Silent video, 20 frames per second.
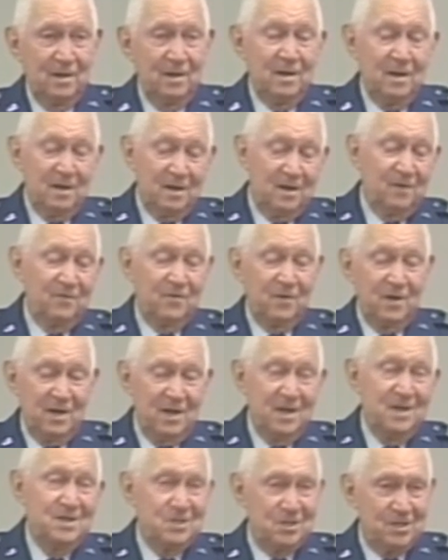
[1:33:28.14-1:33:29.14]
And if your
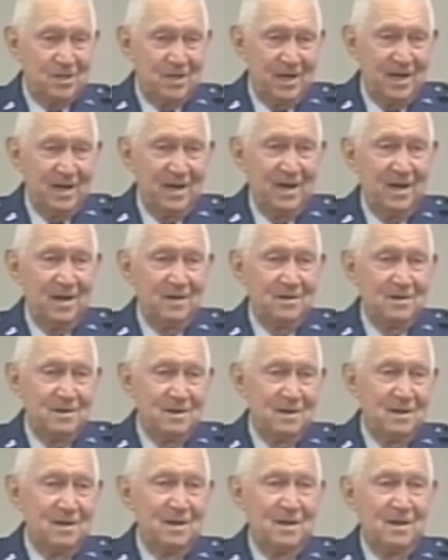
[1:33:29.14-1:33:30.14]
engine died,
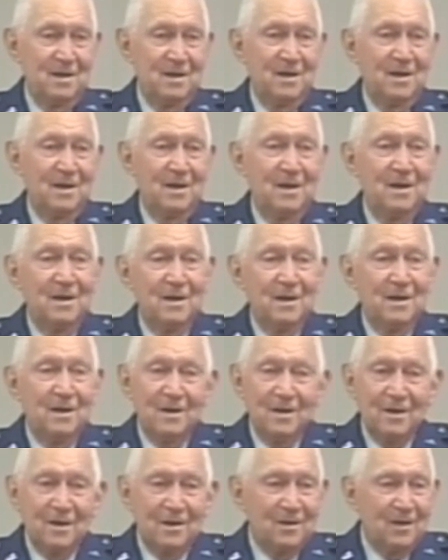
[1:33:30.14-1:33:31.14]

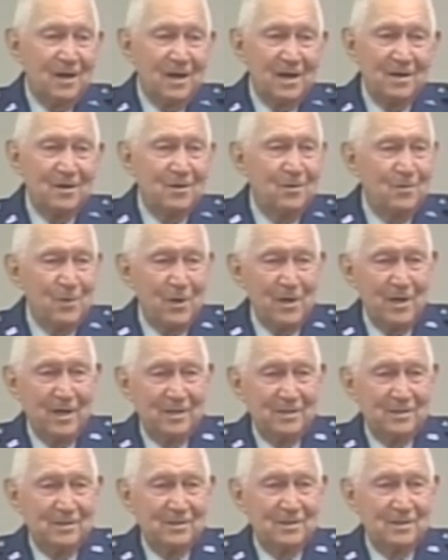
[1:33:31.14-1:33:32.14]
you had no brakes.
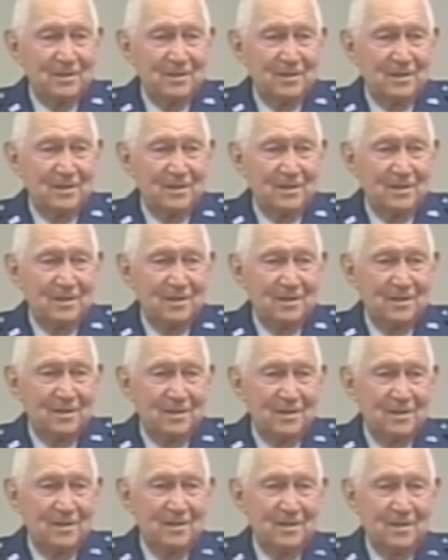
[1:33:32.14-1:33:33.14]

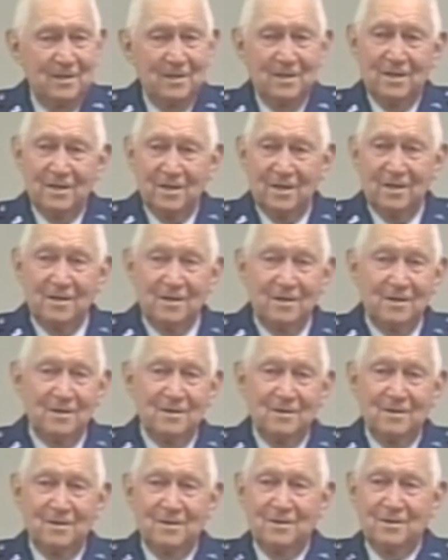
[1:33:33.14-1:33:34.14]
And
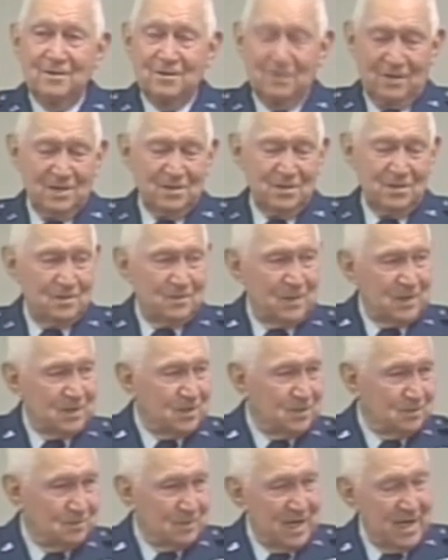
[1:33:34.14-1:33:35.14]
so I told him I
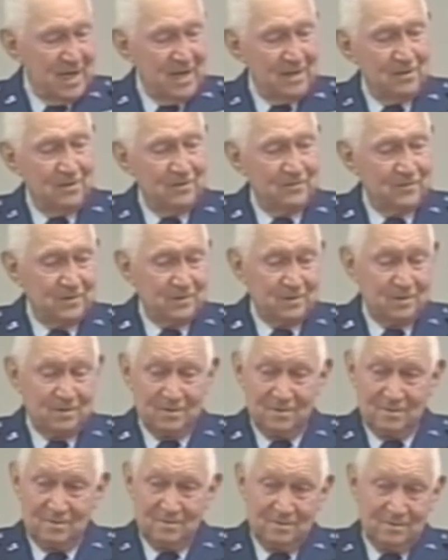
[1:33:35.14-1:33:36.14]
took my hand off
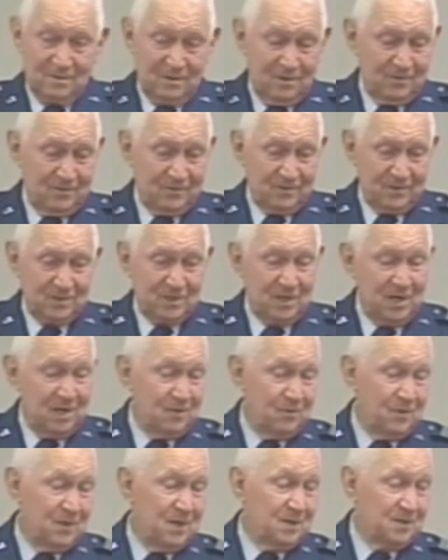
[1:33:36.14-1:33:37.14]
off the
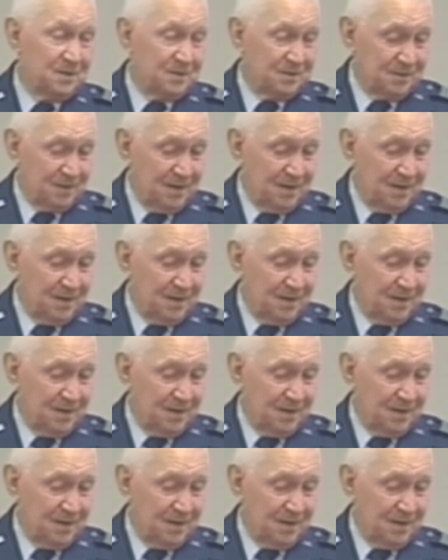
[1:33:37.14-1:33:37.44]
steering wheel to